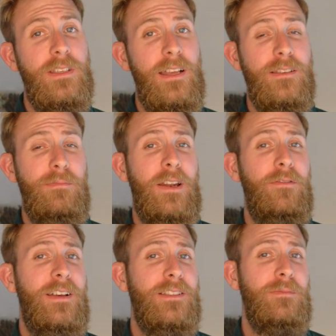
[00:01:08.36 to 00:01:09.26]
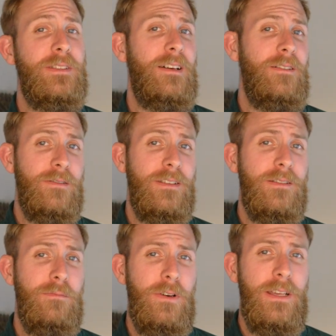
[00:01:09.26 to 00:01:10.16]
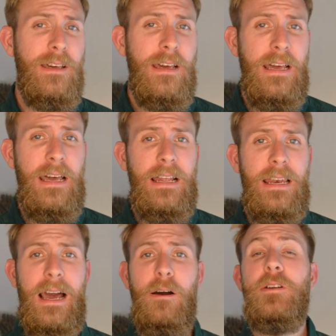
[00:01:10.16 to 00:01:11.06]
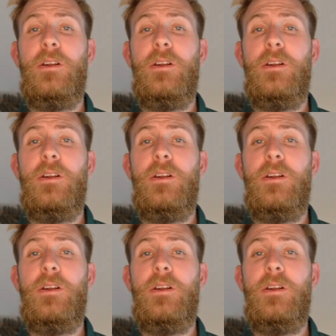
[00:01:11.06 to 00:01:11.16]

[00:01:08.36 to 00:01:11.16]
tend to manifest themselves in some pretty loud and